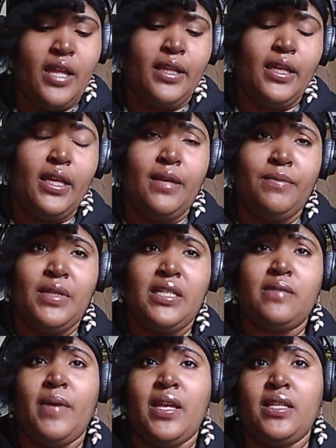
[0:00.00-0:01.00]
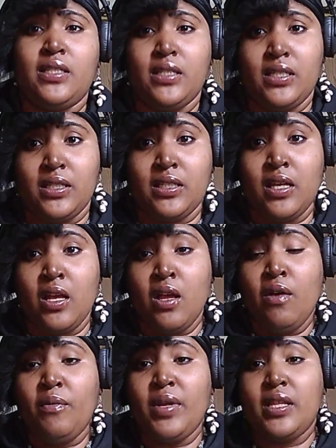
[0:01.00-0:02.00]
empty spaces
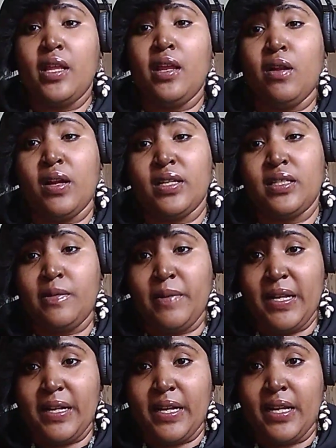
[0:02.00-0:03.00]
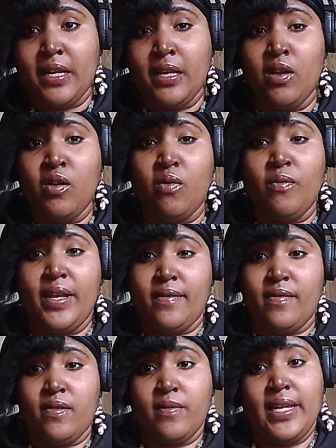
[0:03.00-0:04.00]
within our spirit with
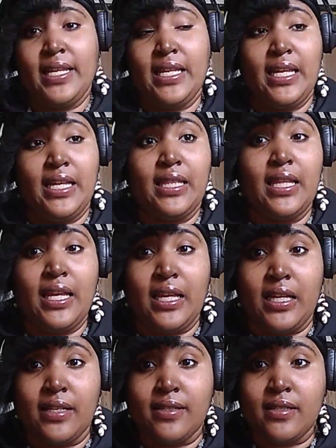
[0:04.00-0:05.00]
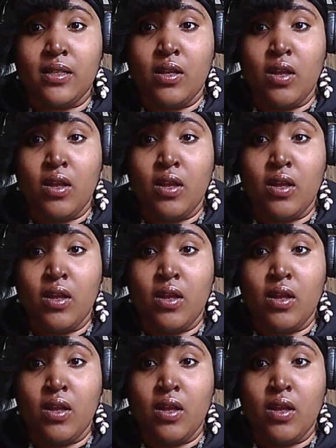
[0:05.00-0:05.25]
3D things.